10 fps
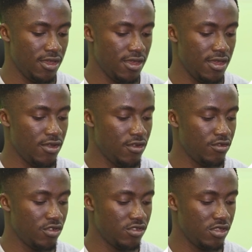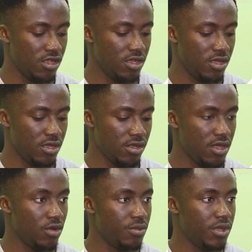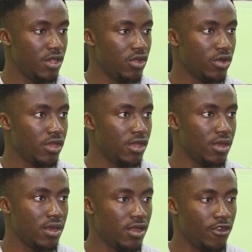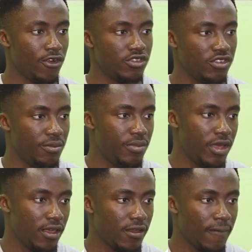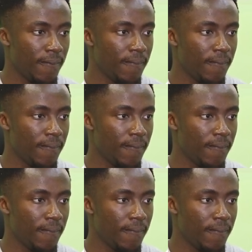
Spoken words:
and obviously that will be login.jpg,